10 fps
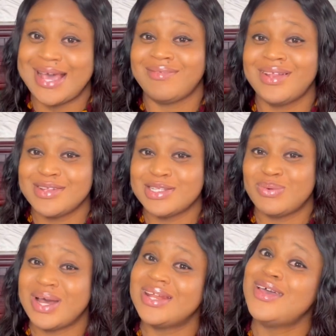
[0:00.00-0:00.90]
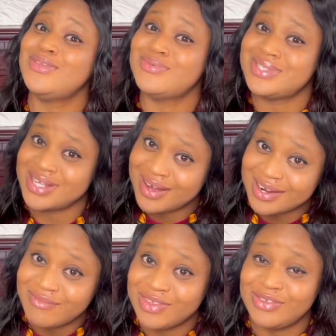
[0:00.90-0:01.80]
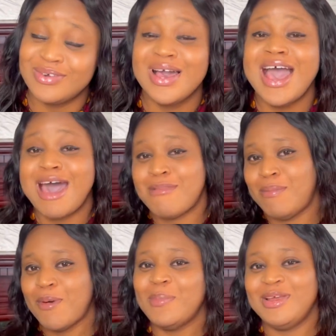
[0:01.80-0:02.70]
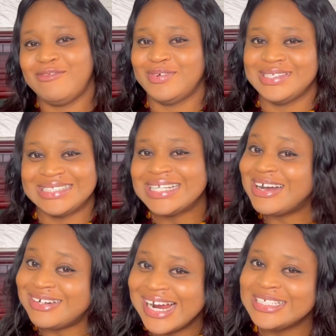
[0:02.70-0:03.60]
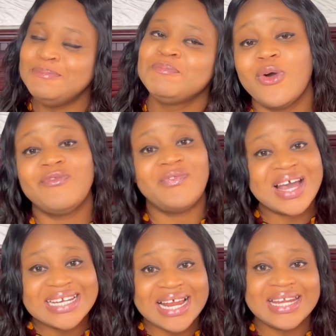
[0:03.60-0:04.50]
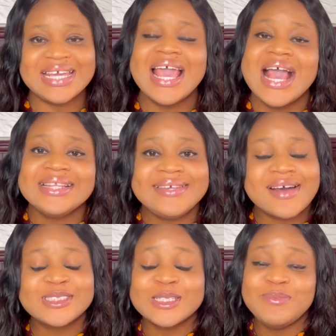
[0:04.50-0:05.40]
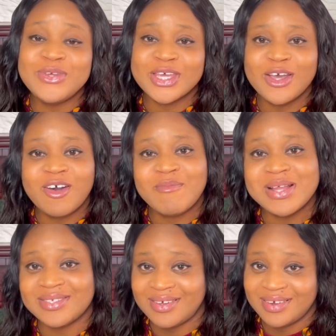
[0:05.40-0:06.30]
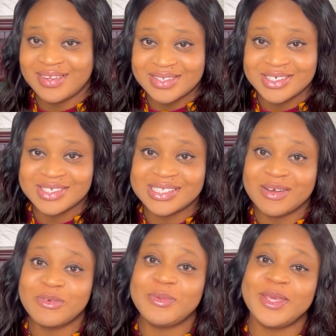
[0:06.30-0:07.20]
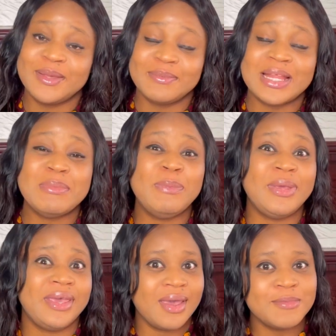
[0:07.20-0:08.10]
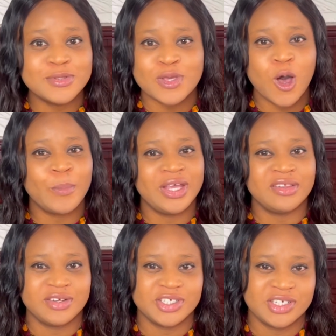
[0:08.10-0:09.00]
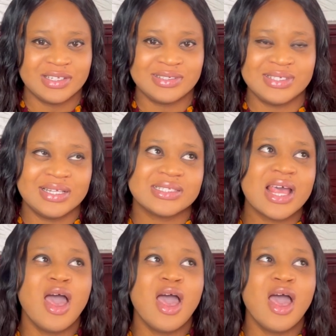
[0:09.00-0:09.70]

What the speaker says: After this one, you will see another video about public funds. All right. Finally, there are some UK government organizations that may be able to help international students.